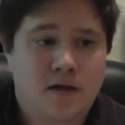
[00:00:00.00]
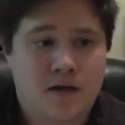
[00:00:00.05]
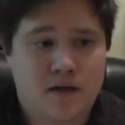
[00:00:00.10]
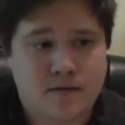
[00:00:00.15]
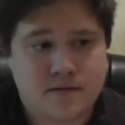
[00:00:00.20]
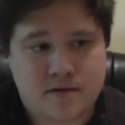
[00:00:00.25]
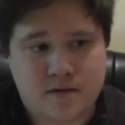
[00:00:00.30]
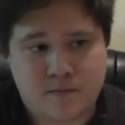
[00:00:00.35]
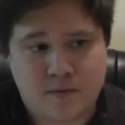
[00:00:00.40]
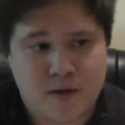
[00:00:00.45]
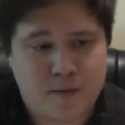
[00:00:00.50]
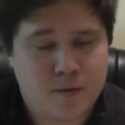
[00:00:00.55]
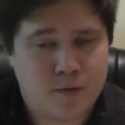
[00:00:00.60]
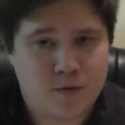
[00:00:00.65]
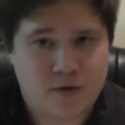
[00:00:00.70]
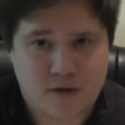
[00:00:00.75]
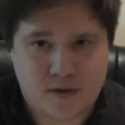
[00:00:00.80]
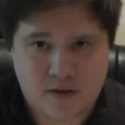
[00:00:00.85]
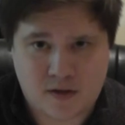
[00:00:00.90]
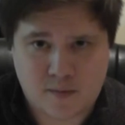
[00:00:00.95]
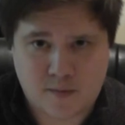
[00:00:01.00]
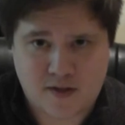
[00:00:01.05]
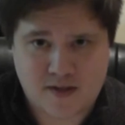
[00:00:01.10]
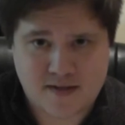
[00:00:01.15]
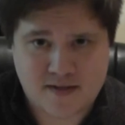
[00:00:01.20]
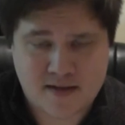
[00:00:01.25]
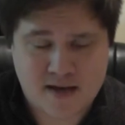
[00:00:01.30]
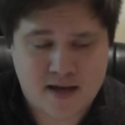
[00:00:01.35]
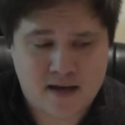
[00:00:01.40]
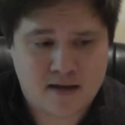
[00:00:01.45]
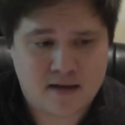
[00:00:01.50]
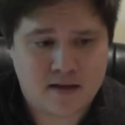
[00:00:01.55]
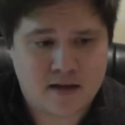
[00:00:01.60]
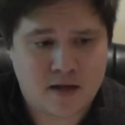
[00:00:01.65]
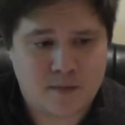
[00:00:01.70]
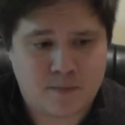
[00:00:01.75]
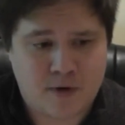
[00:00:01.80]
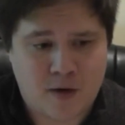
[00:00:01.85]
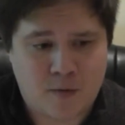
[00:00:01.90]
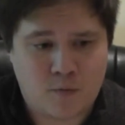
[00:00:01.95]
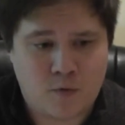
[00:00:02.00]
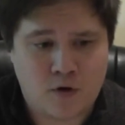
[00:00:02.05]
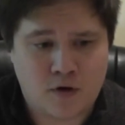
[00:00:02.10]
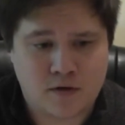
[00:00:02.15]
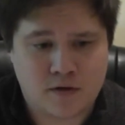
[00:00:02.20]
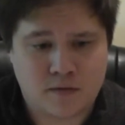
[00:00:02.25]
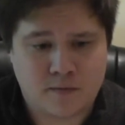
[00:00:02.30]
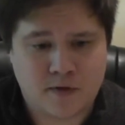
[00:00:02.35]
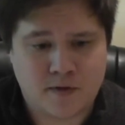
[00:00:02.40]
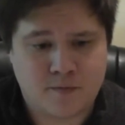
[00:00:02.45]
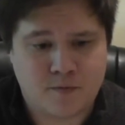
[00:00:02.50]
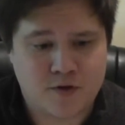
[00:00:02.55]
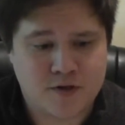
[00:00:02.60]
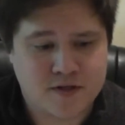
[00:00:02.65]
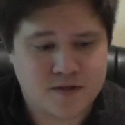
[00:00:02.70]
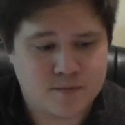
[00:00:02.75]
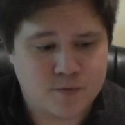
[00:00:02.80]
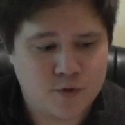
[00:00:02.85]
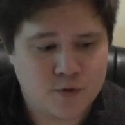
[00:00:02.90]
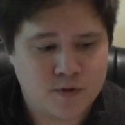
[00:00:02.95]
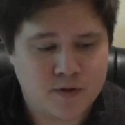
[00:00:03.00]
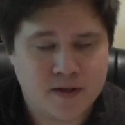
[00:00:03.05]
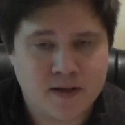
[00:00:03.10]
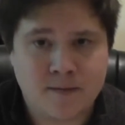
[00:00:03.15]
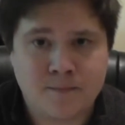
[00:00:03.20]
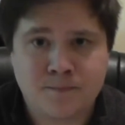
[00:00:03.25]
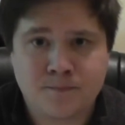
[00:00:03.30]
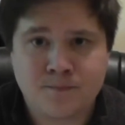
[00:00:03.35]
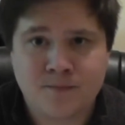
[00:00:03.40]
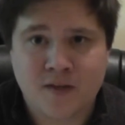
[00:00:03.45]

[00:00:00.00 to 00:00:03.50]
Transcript: So maybe with a little bit of sanding that might work a little bit more smoothly.